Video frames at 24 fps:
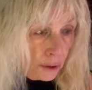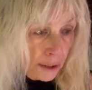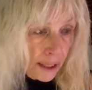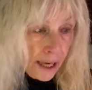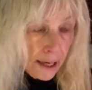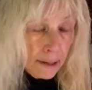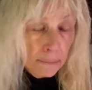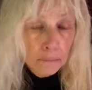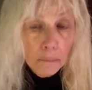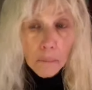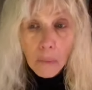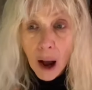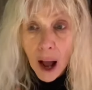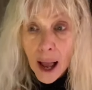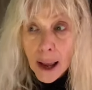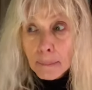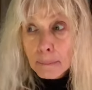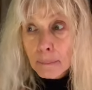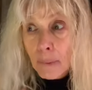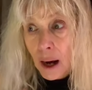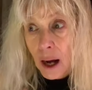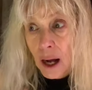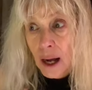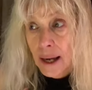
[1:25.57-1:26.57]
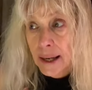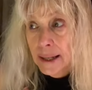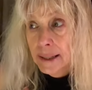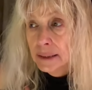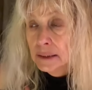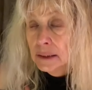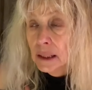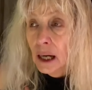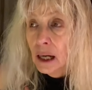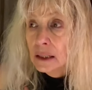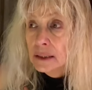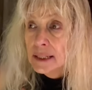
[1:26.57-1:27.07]
In my
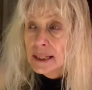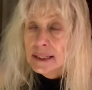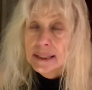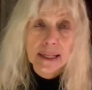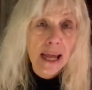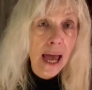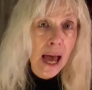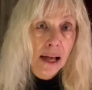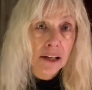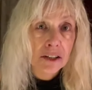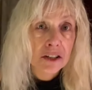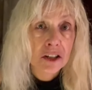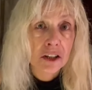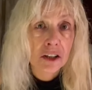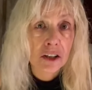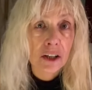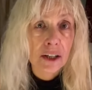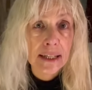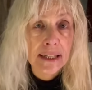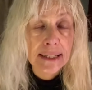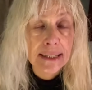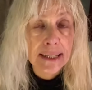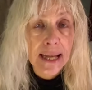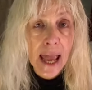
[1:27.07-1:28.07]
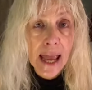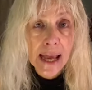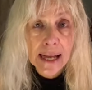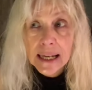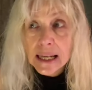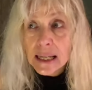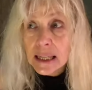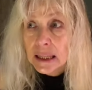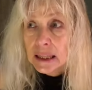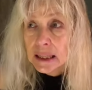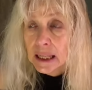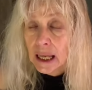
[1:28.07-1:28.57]
mind, a disaster is
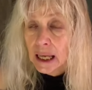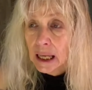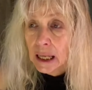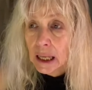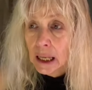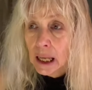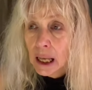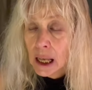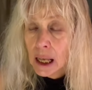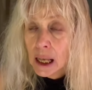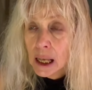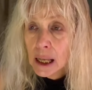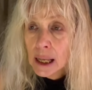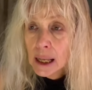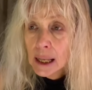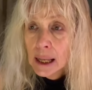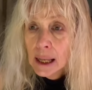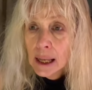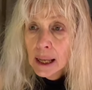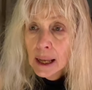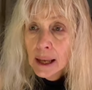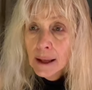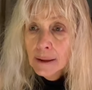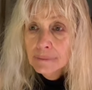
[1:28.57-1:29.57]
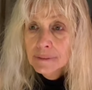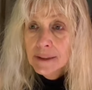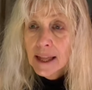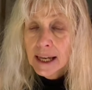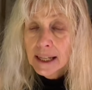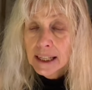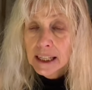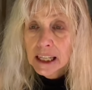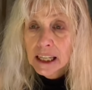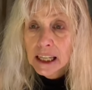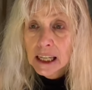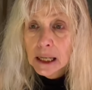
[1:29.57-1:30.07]
anything
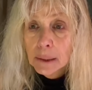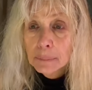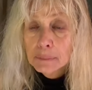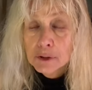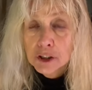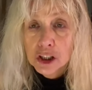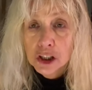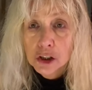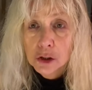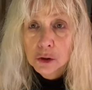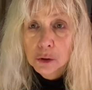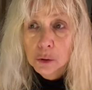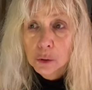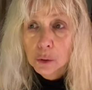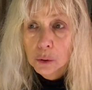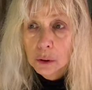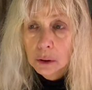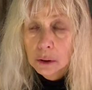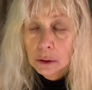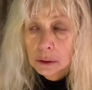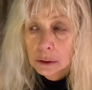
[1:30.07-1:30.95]
that keeps you